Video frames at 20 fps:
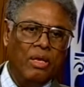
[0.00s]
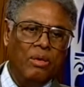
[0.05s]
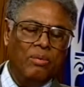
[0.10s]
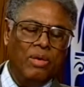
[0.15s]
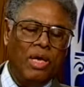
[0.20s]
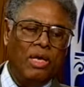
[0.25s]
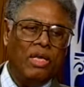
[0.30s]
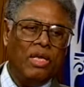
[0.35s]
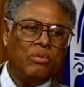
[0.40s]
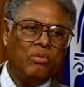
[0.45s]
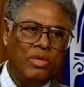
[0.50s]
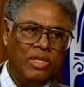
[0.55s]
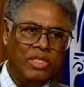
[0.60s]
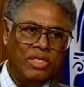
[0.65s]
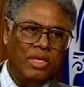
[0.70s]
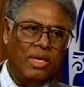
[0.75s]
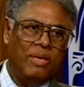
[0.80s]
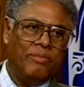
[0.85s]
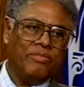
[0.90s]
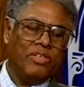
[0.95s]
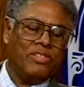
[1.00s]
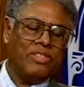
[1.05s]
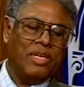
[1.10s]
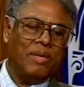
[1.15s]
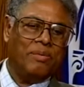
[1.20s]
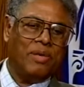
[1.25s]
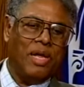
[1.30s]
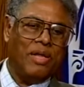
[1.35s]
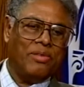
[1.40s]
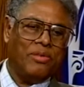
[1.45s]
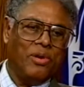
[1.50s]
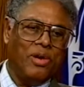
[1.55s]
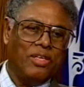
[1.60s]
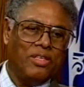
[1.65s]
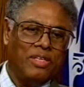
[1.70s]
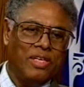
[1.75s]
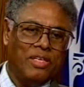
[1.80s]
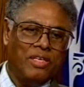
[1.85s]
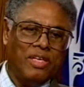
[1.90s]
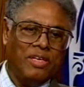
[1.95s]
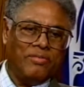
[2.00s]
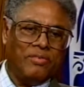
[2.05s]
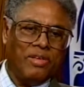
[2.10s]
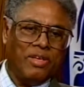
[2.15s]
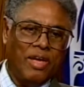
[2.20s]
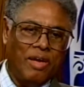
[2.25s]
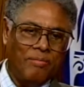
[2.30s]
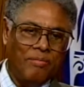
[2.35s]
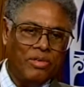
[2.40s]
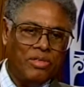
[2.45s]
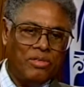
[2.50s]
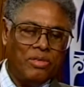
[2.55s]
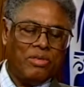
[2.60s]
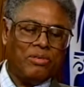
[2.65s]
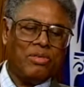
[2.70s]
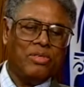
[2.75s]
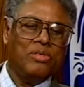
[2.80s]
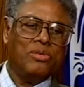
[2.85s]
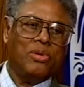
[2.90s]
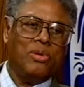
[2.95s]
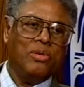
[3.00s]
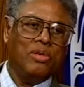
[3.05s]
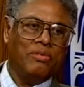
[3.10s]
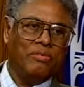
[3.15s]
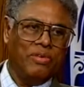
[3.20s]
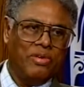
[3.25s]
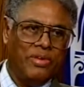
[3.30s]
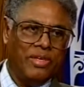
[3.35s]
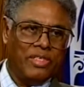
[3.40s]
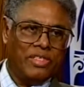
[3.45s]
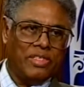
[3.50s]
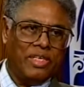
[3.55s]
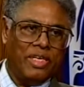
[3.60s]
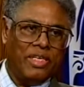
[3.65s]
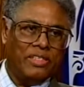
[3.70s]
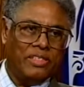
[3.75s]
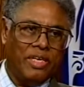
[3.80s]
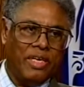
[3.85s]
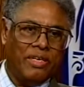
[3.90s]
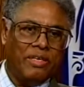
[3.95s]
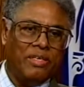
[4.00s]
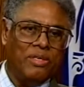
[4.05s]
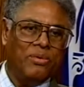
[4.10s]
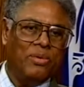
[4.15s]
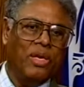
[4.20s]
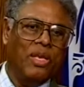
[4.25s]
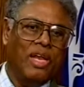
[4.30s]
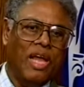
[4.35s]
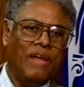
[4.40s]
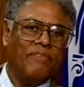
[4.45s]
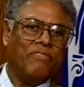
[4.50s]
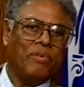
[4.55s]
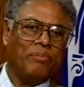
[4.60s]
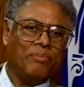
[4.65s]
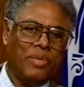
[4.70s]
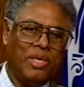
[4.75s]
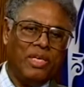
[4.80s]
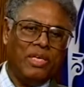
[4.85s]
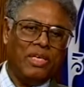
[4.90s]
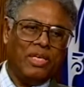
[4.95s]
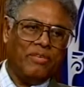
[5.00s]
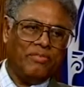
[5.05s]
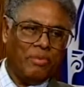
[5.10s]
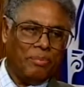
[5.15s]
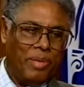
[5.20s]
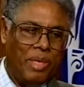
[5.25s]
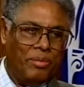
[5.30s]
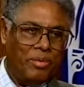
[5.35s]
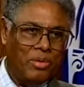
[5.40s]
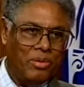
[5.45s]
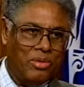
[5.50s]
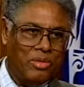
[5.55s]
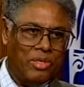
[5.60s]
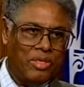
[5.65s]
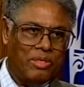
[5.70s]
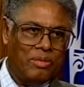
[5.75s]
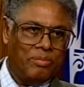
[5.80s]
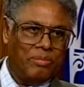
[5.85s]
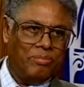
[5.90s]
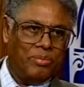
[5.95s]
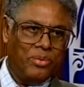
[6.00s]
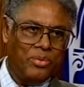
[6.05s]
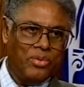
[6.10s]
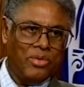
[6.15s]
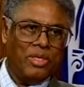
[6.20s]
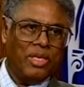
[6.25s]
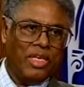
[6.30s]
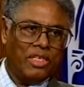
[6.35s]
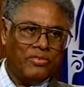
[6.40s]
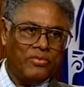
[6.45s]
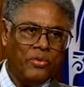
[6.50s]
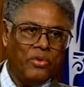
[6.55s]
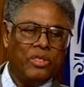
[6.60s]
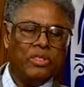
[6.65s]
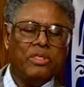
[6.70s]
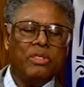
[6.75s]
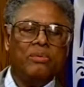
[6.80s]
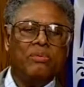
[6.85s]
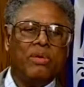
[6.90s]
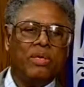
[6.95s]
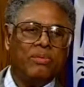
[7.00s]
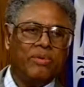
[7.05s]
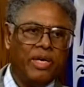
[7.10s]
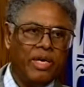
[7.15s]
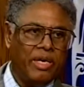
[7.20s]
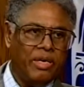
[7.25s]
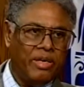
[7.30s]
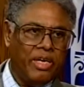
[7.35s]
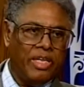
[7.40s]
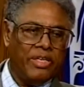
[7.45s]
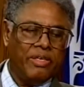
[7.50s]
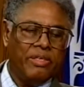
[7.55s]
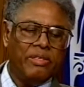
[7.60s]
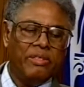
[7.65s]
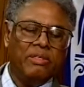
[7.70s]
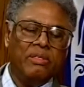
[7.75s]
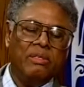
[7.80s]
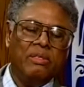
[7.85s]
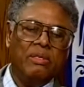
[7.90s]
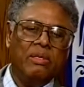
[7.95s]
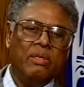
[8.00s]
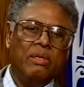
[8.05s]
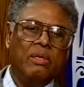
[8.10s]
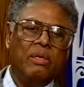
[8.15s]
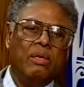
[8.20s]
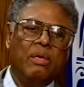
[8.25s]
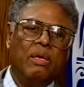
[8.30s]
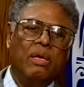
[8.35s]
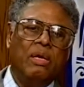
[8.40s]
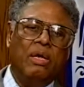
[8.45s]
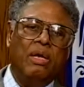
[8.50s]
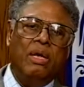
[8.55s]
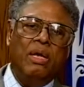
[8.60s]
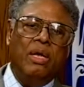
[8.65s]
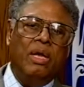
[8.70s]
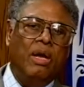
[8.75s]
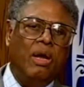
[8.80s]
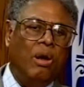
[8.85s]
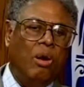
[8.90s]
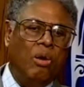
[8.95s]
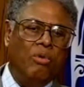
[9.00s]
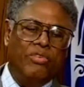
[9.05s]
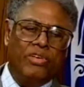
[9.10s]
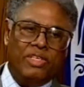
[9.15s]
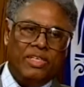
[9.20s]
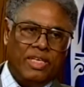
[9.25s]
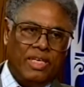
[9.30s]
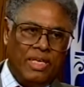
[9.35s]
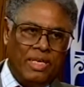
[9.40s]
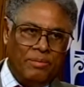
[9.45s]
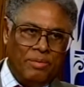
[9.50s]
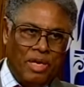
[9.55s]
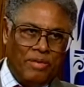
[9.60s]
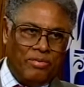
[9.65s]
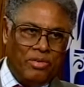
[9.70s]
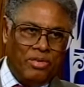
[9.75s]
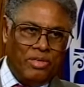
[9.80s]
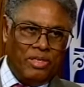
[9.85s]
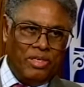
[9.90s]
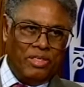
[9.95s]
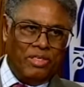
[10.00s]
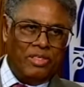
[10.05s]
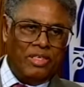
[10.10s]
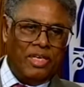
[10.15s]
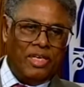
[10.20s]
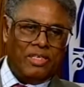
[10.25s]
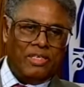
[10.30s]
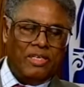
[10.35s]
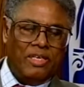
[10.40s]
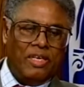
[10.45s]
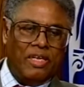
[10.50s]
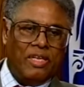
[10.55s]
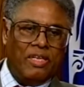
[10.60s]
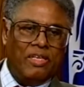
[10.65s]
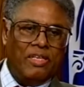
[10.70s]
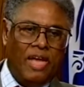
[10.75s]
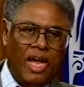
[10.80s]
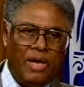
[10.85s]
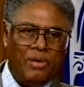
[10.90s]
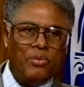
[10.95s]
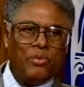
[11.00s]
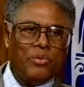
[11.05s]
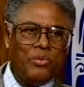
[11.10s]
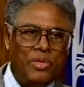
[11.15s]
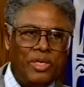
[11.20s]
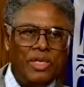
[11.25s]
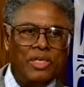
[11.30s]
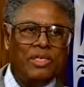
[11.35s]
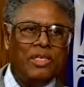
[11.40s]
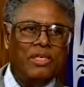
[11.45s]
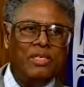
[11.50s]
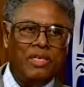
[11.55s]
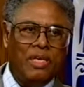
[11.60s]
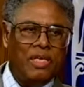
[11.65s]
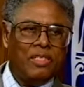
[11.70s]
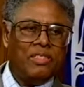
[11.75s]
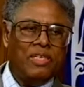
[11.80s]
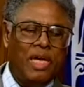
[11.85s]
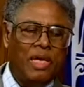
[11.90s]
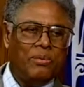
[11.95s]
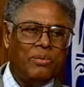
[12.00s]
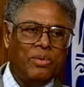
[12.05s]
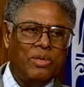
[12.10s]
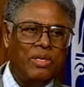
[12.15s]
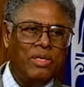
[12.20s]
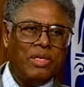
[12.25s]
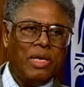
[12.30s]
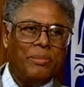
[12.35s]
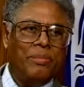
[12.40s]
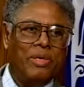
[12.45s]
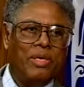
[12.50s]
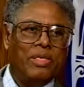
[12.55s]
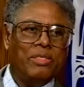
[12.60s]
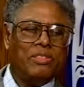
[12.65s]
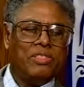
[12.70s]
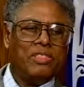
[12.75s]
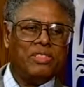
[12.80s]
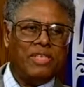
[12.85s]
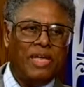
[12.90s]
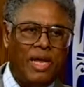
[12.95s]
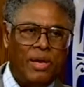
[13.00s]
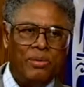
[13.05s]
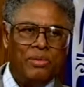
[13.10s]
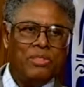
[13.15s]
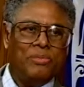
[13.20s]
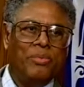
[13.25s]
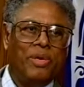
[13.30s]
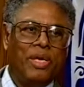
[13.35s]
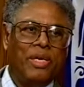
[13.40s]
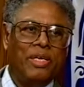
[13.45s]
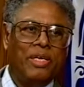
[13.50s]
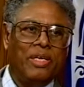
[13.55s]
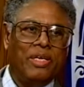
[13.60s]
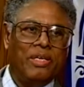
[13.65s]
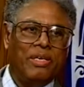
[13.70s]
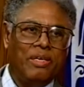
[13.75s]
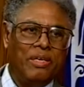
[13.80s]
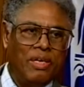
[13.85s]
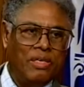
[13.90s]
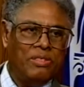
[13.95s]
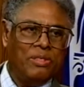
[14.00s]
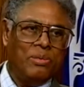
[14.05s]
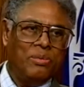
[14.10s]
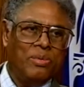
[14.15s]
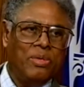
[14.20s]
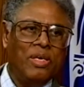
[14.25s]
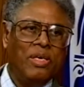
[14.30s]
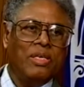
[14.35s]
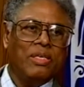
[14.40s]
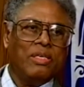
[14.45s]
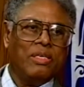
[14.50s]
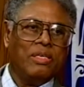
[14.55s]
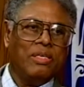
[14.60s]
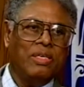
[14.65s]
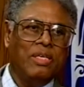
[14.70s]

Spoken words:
Well, at one time, for example, I thought that if the government took control of various things, they could do a lot, particularly for people who are poor, less fortunate one way or another. Over time, I've learned that that really does not work. I mean, it sounds better, it doesn't work.